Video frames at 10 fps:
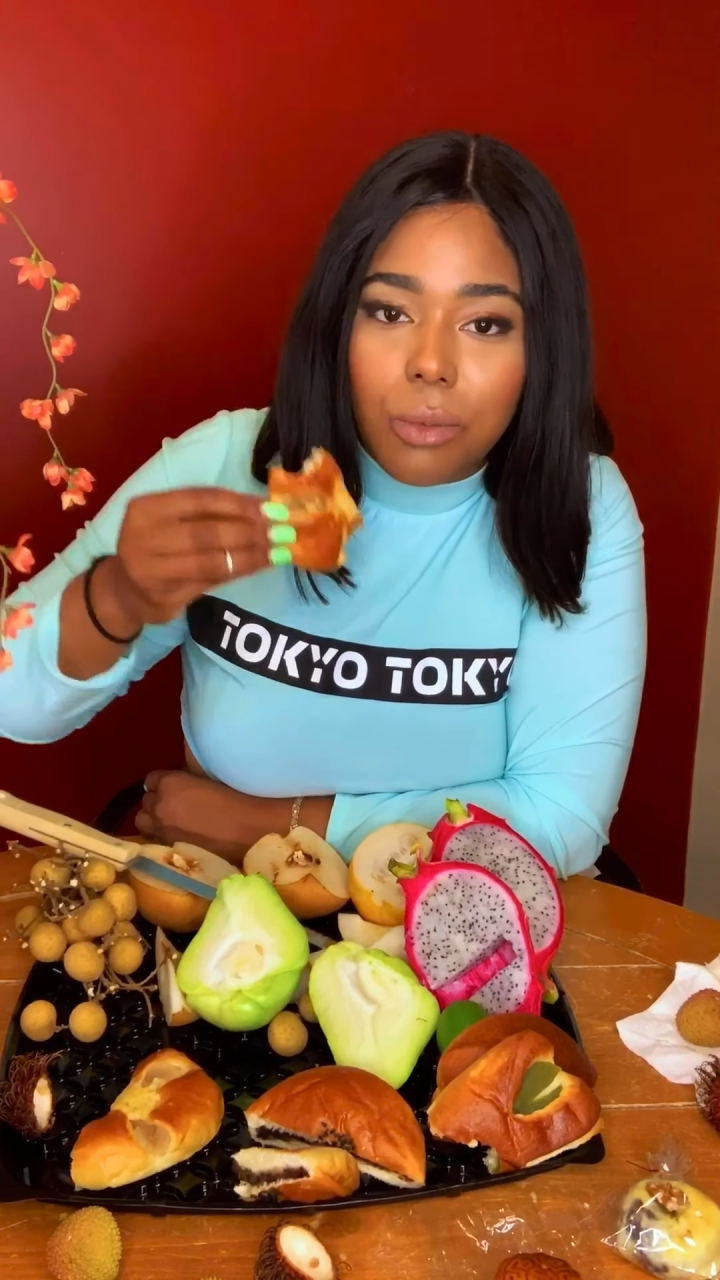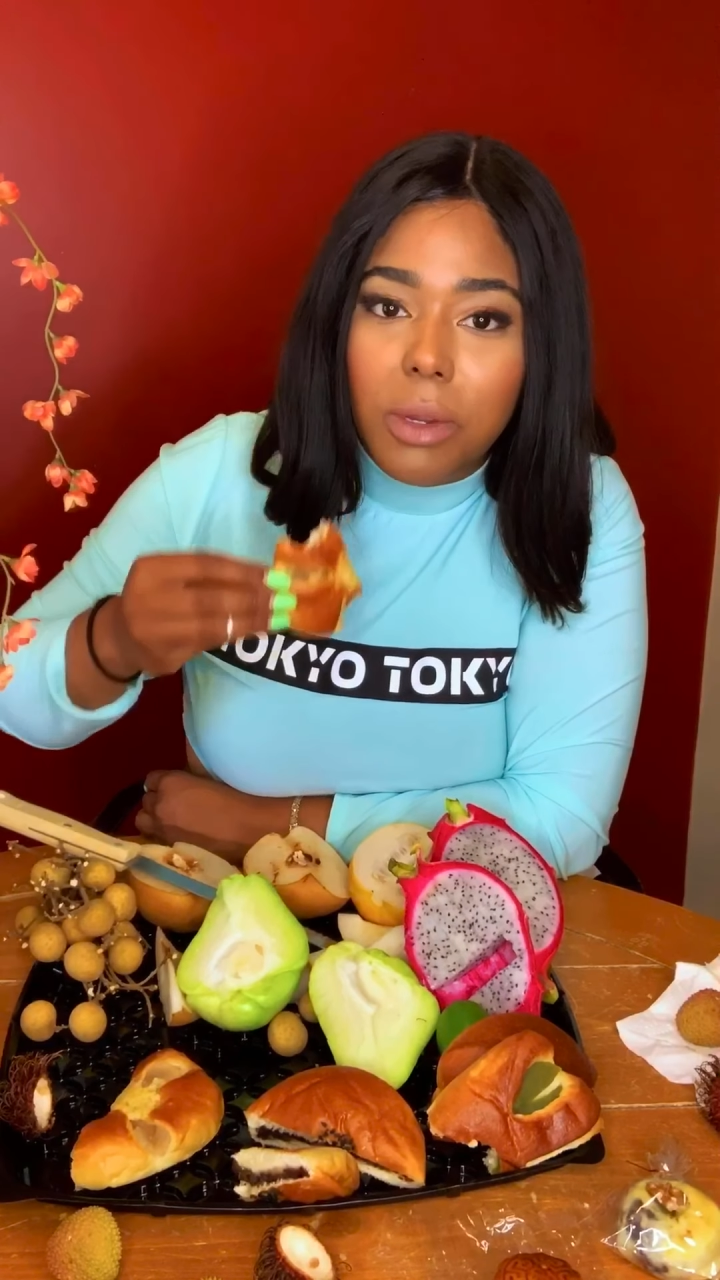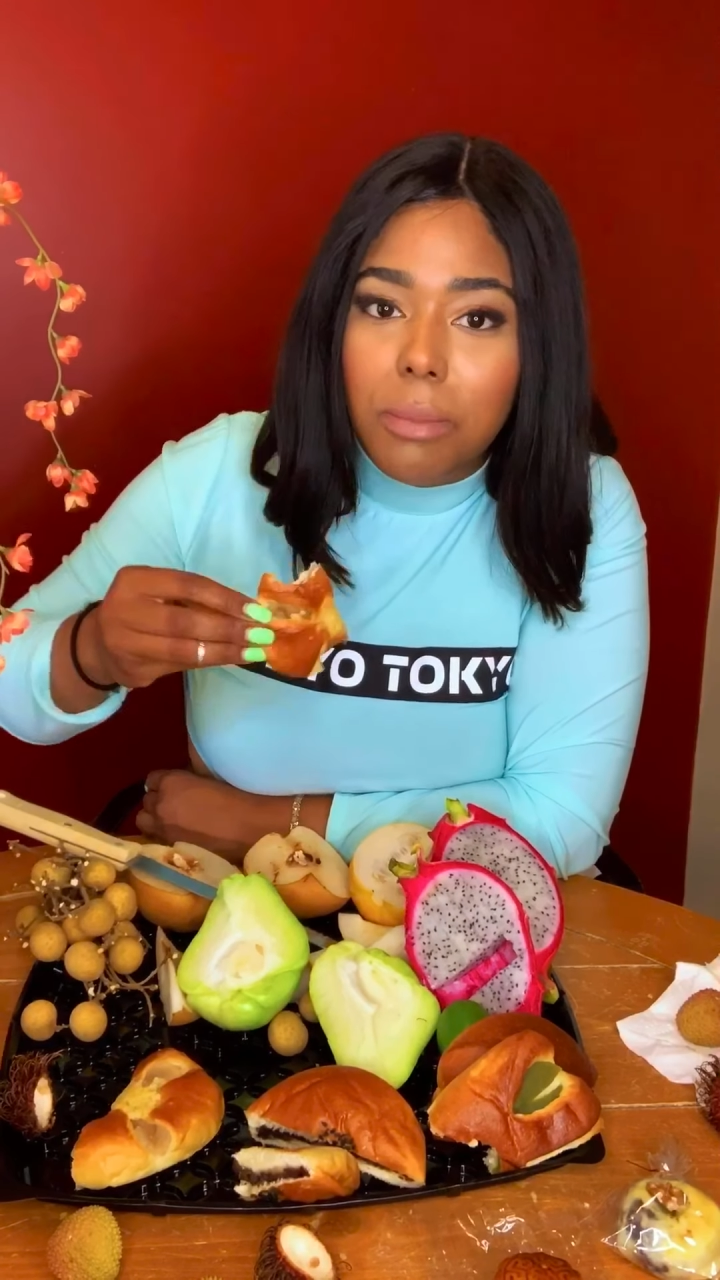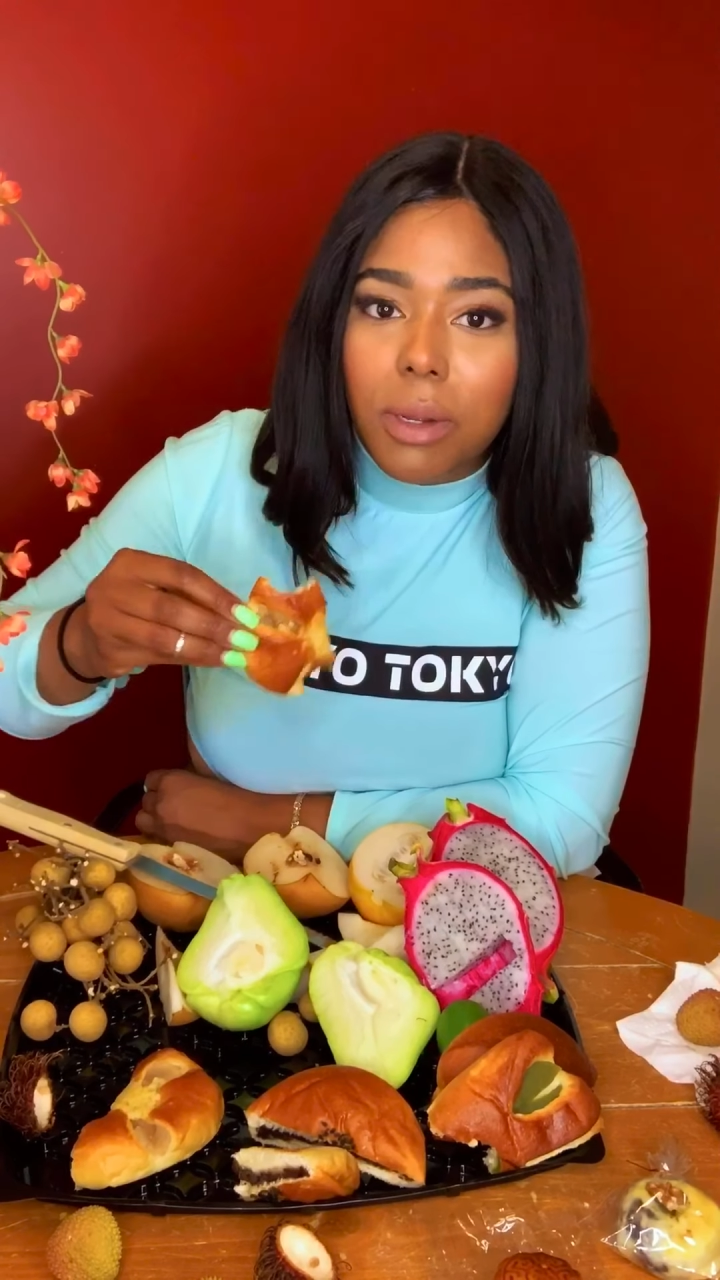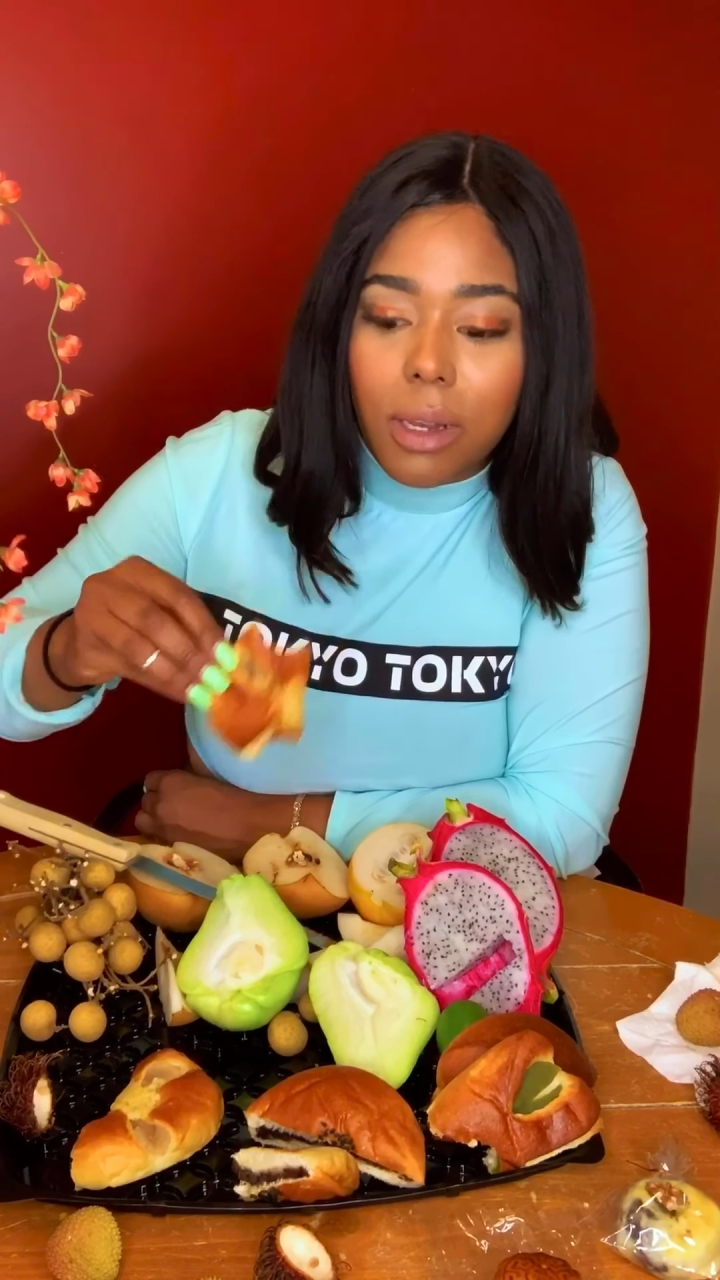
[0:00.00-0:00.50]

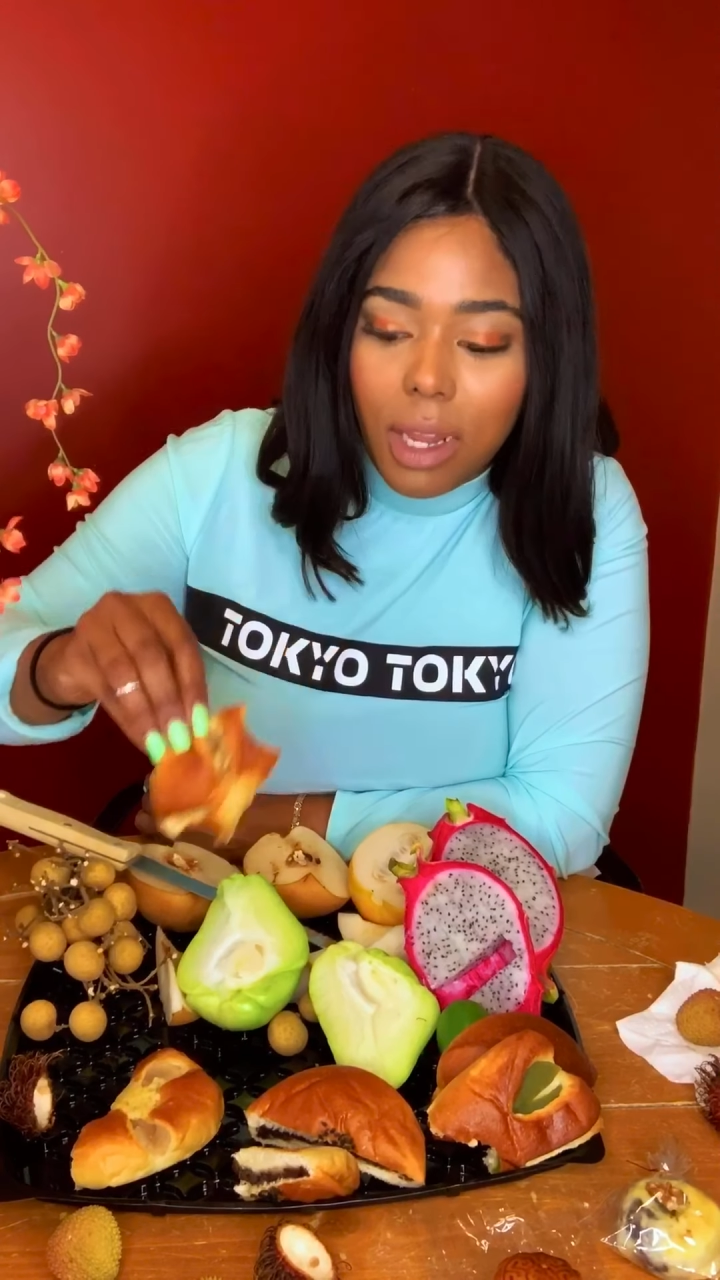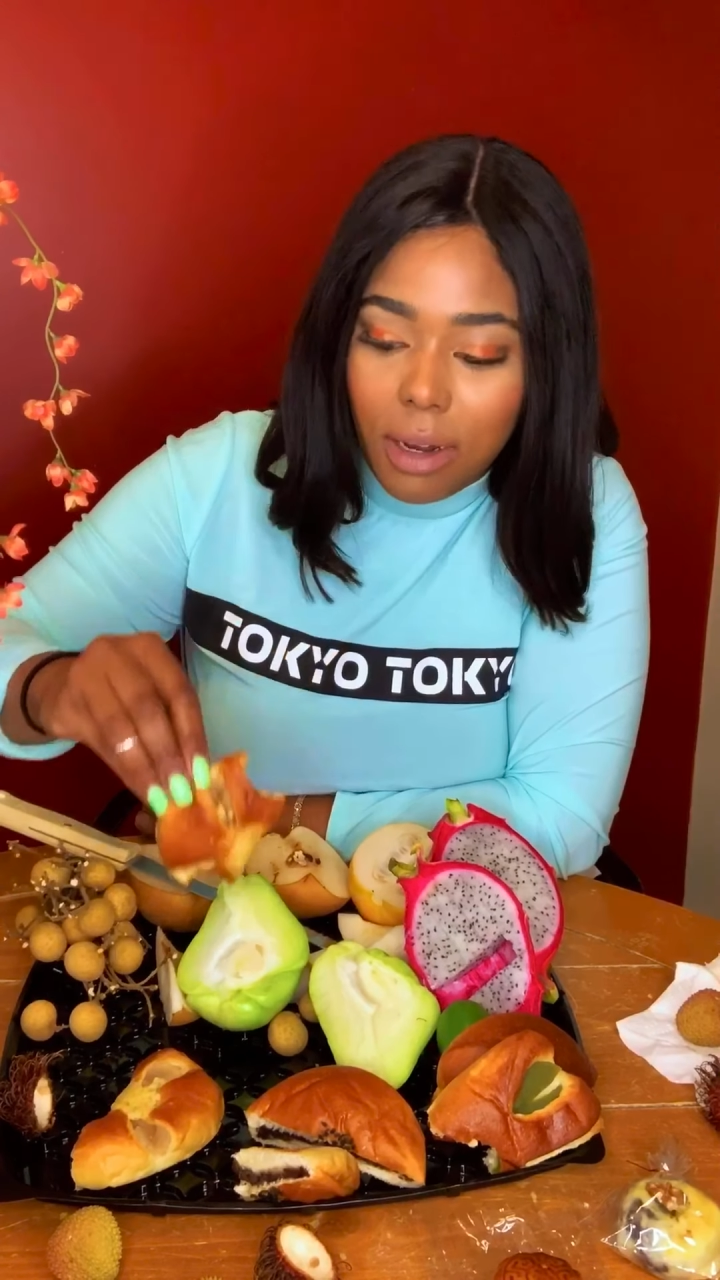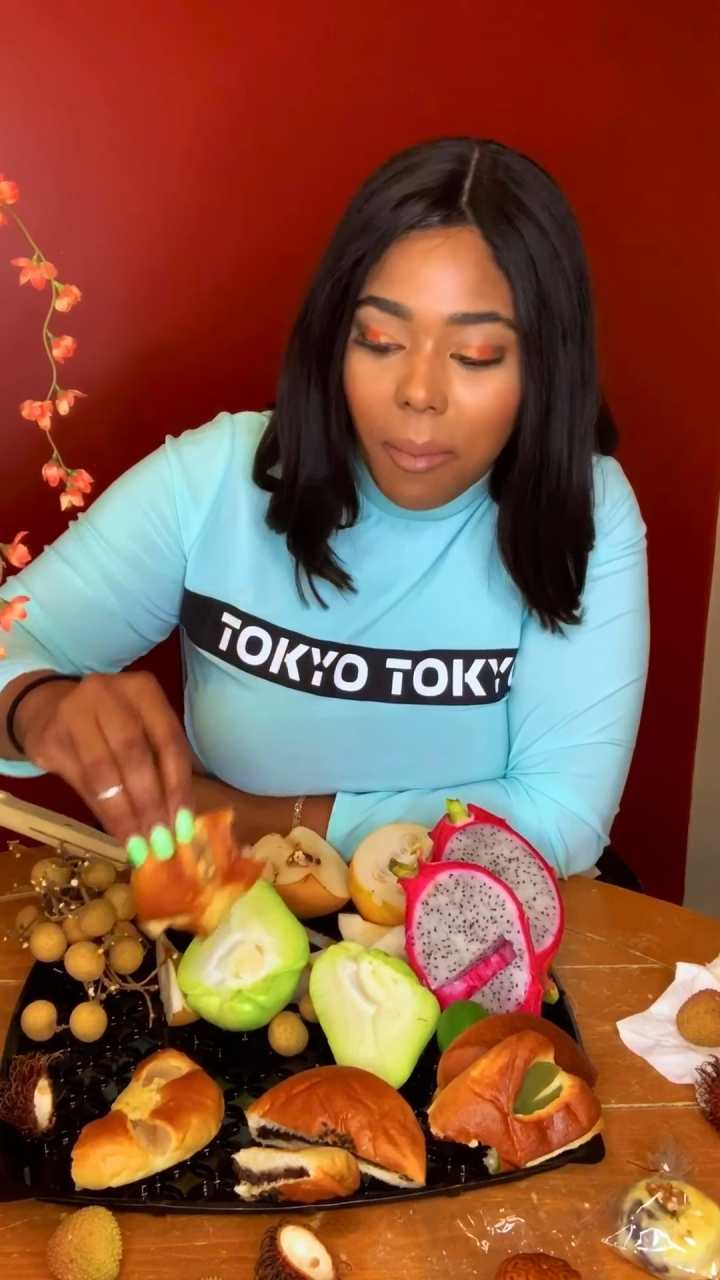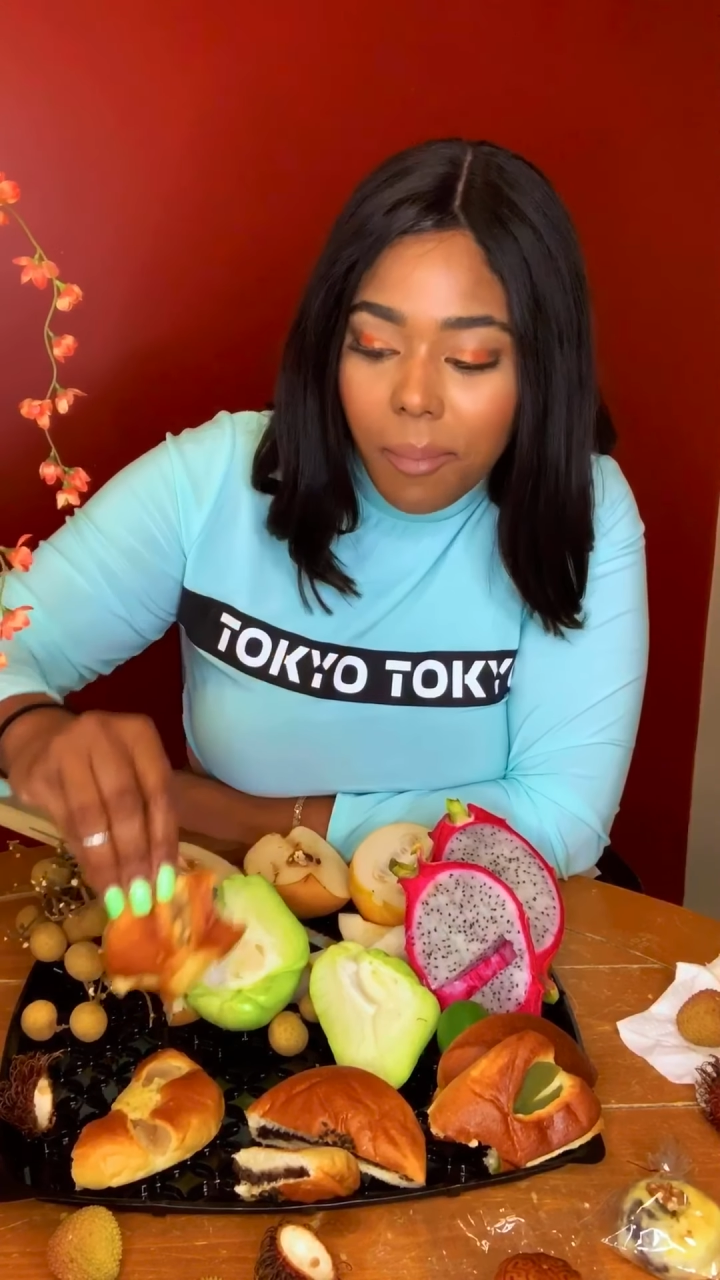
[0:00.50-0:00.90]
we put like